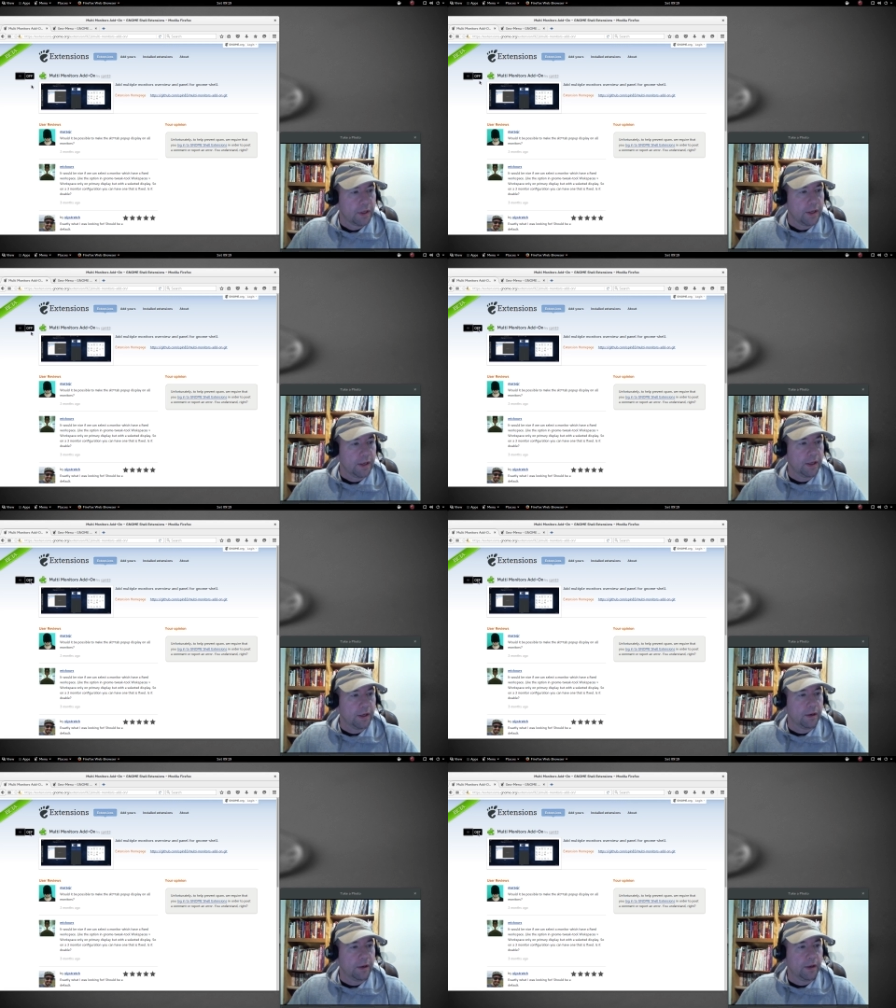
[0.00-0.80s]

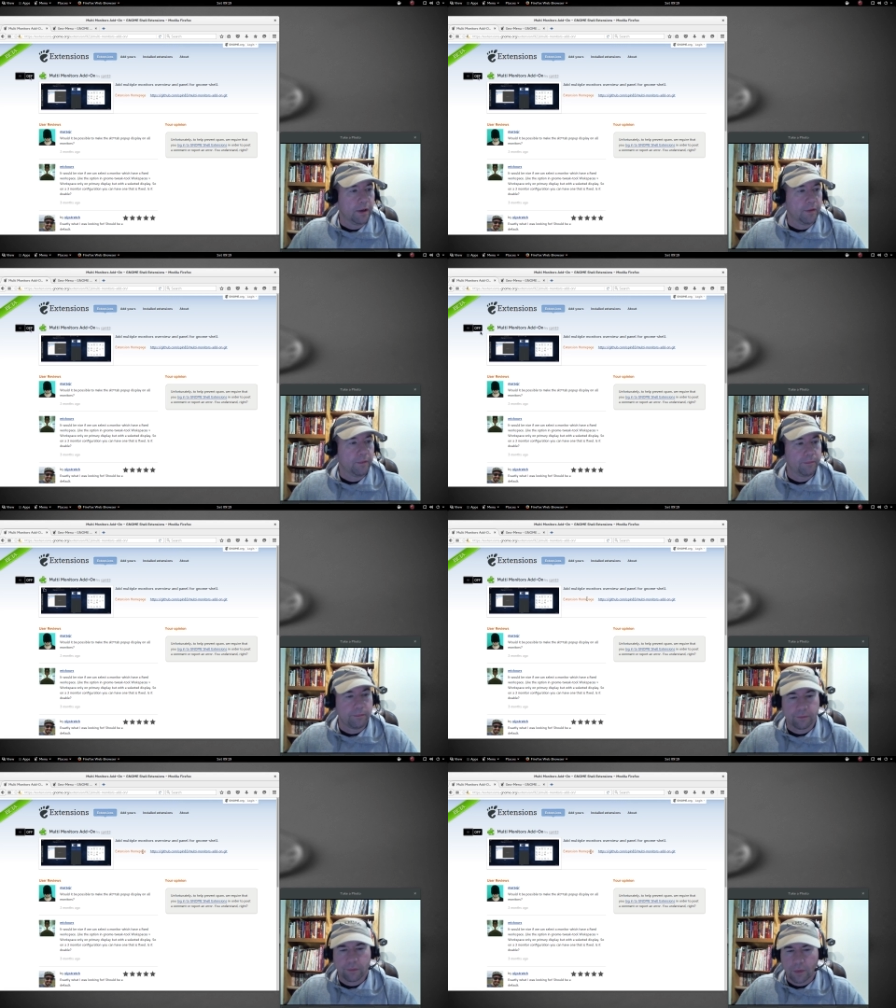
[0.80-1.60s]
and uh,
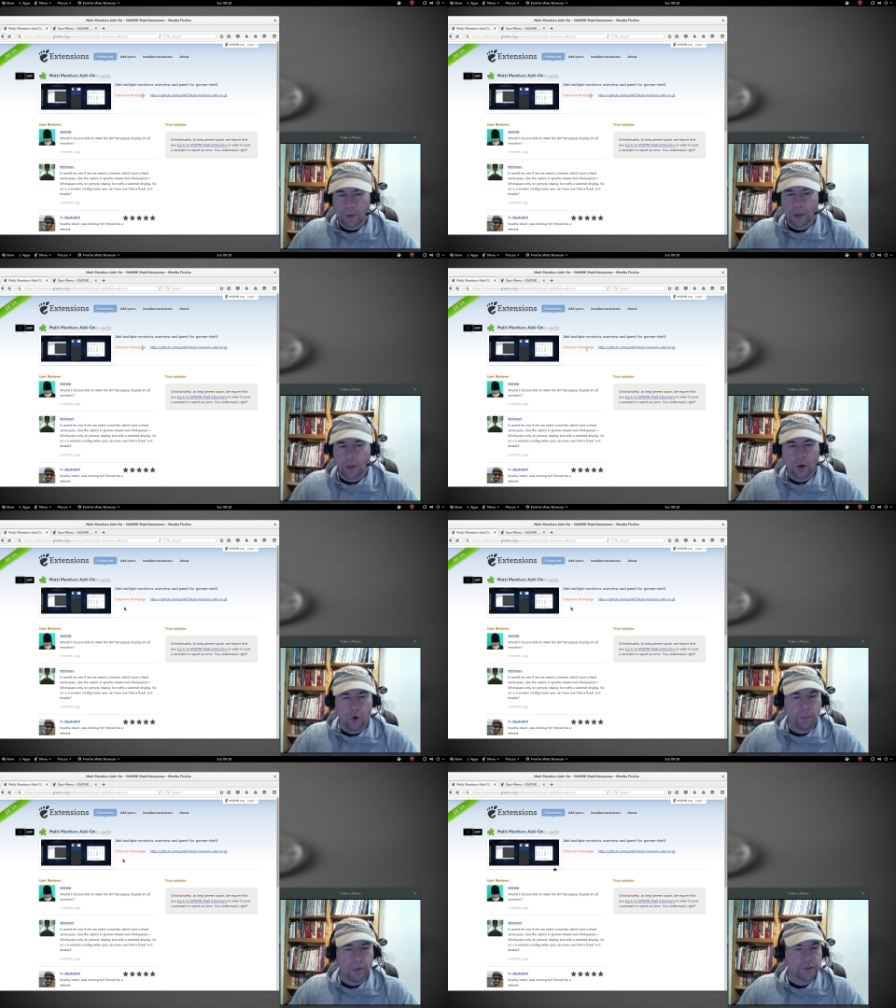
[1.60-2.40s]
a
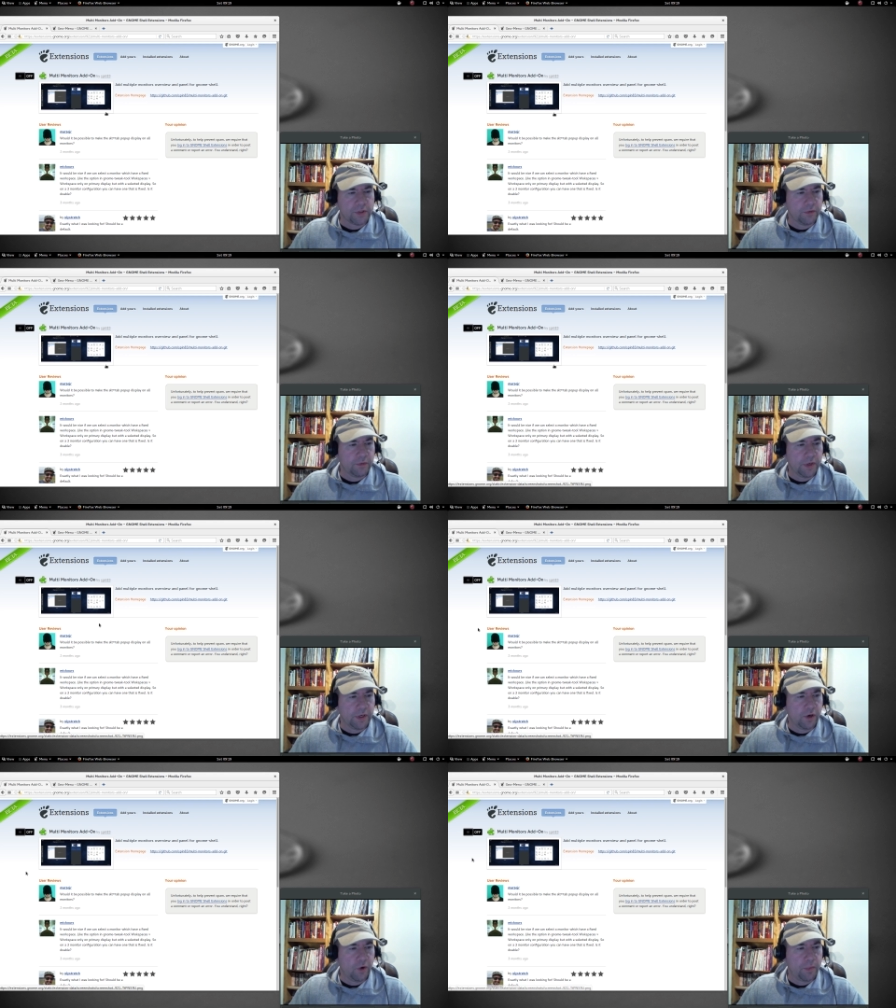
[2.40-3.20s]
whole bunch of
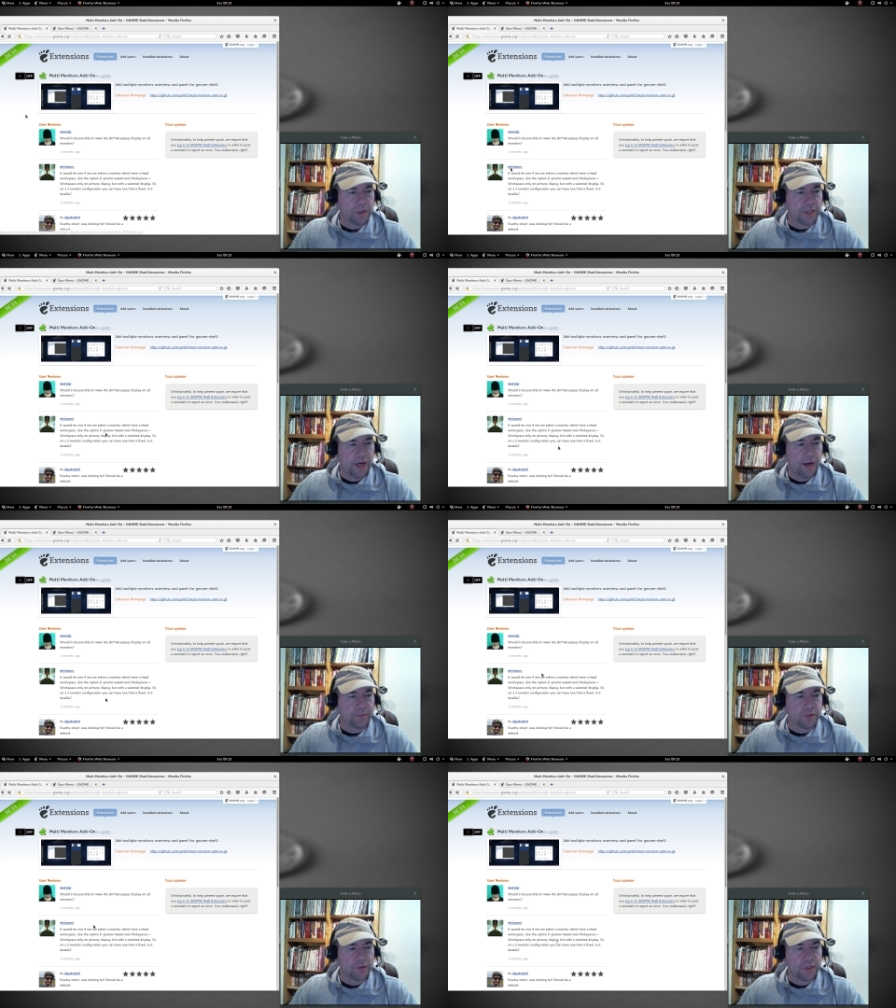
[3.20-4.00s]
uh, whole bunch of
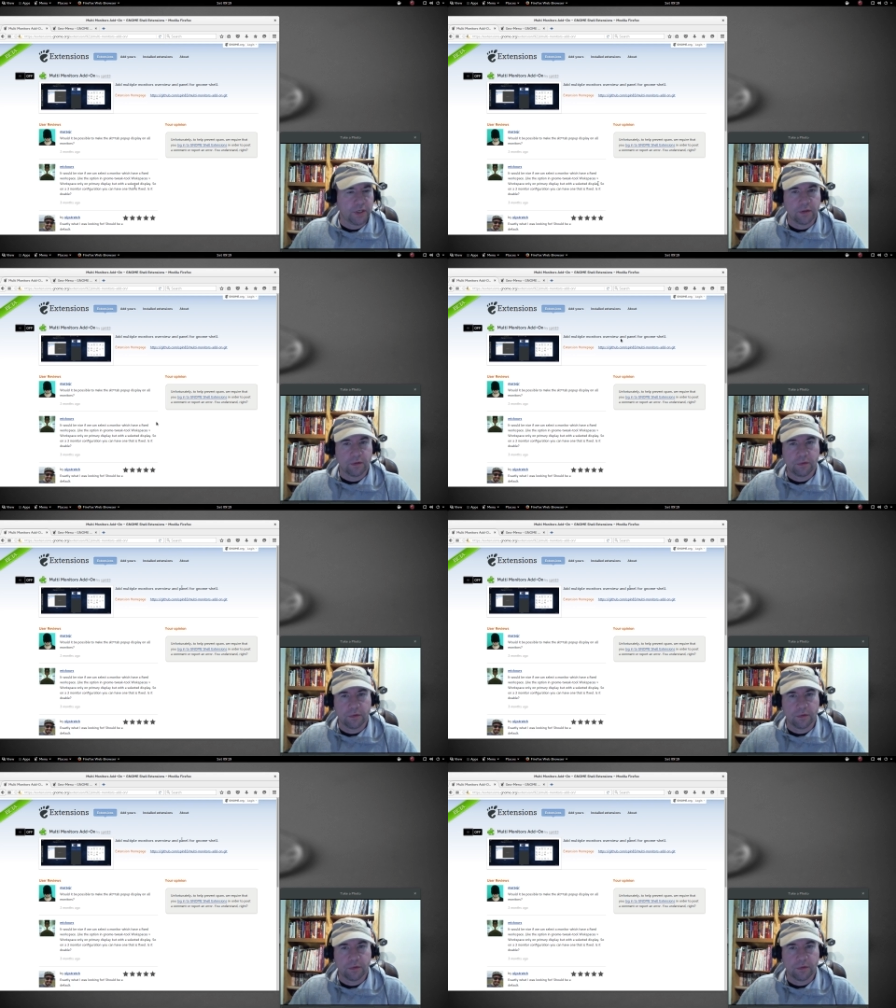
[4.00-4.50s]
options there,